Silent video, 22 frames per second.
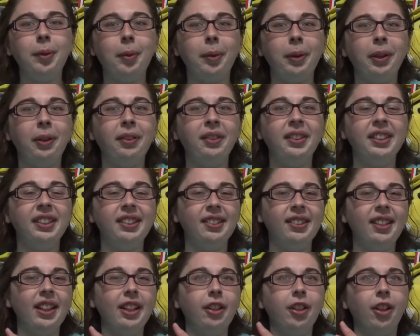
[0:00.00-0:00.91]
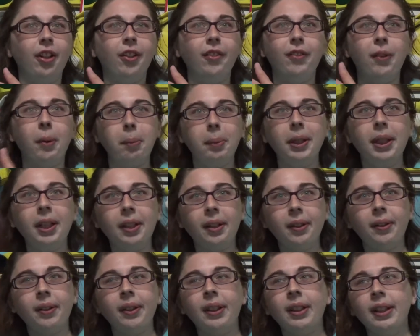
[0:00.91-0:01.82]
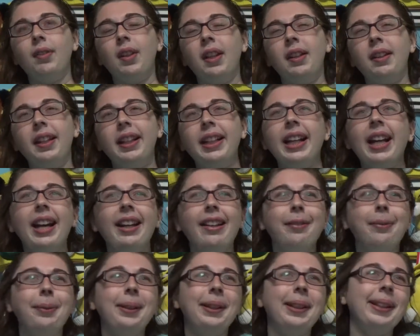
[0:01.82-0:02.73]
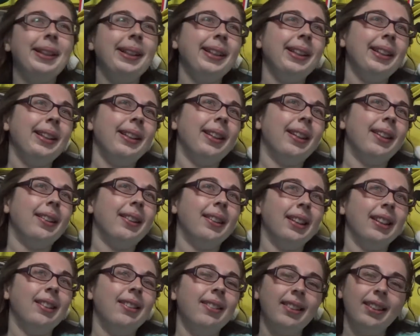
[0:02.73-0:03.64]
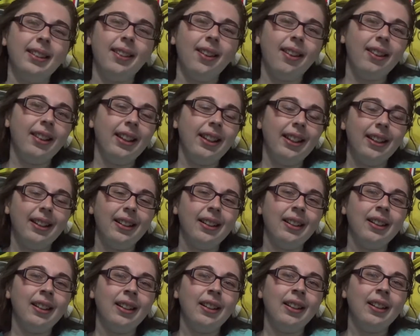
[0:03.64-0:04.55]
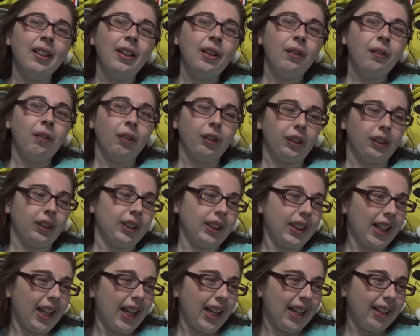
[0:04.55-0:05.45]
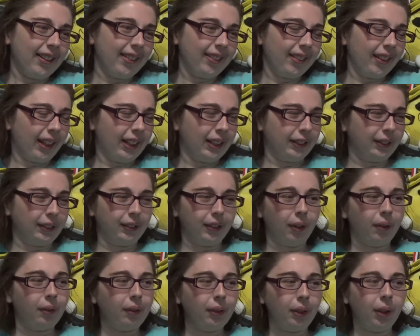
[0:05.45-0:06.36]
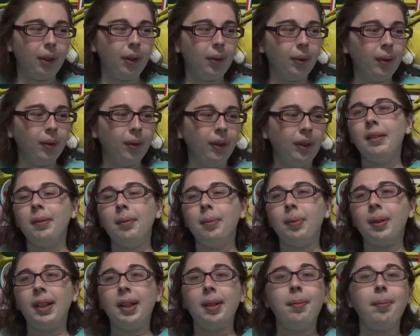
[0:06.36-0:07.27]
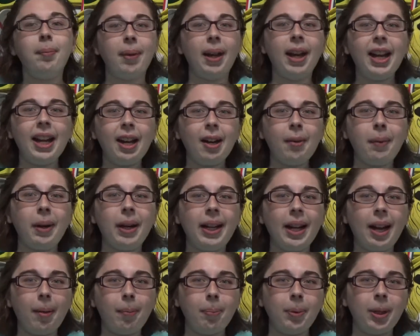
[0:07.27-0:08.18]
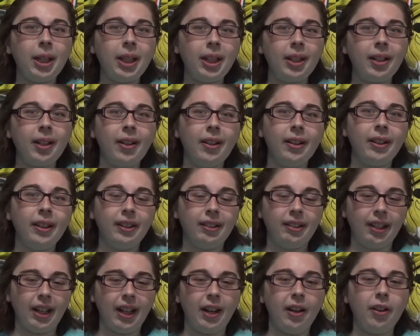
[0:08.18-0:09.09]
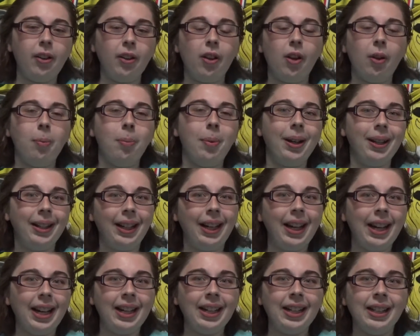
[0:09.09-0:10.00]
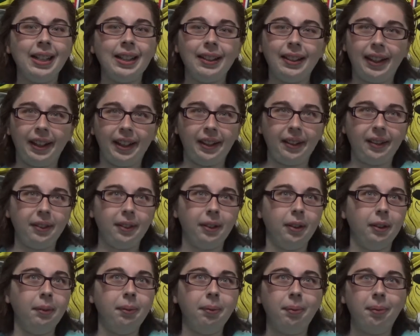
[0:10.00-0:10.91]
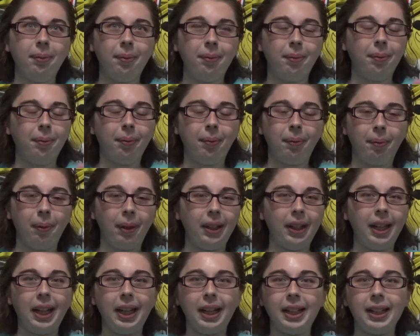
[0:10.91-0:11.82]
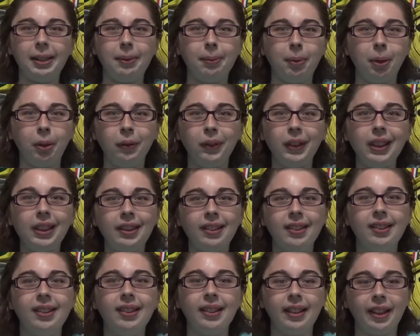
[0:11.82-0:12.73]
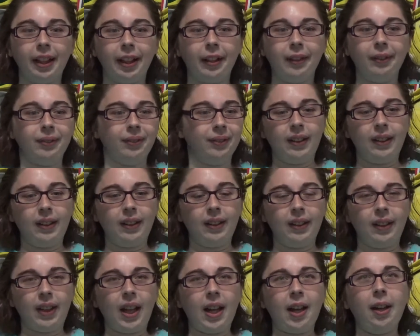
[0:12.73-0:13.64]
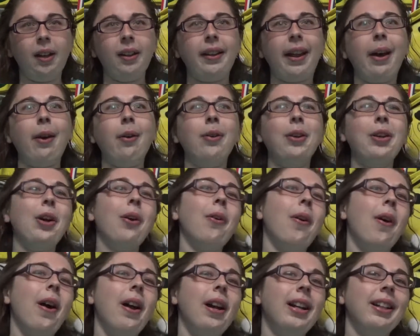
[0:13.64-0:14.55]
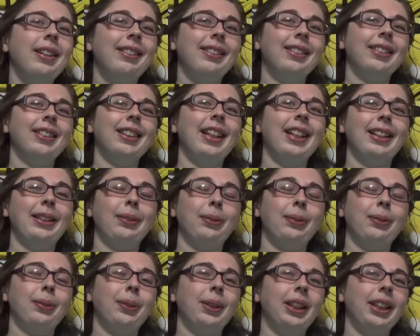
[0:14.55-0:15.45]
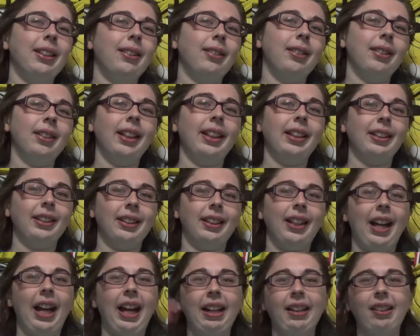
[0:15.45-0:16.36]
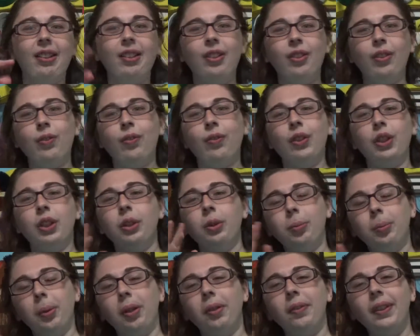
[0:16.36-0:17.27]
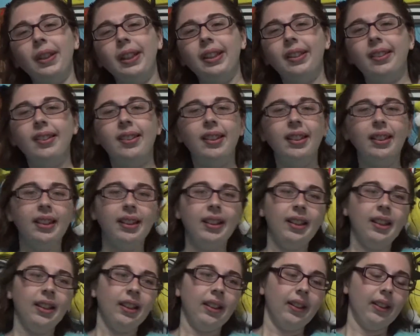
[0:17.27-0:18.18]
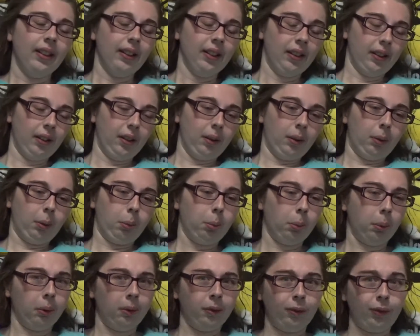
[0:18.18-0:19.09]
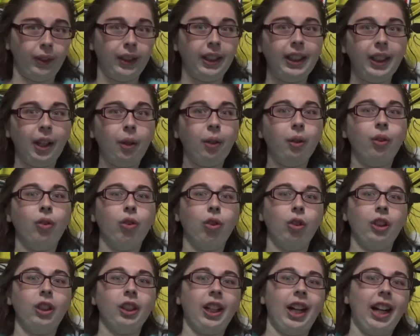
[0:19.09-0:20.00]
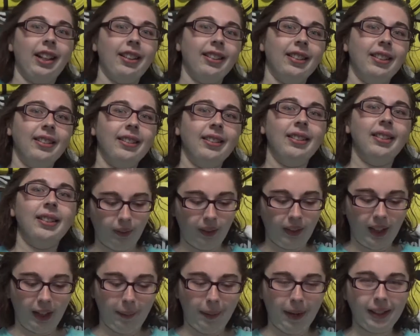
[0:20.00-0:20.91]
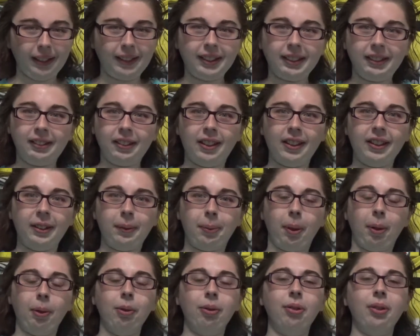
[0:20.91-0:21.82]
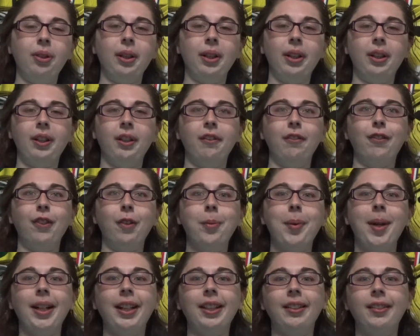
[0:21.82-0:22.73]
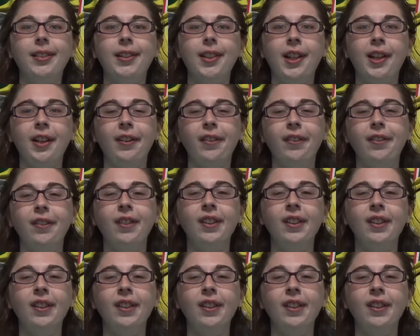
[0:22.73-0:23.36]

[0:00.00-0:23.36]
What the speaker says: It will go on this thing called Vimeo. I think it has to be enlisted on there for the class. I don't know. But it may or may not be on the channel on Monday, like during Monday movies. That will go on until like we get to like the last few movies. Well, videos for classes. I'm actually starting to post the filmmaking stuff.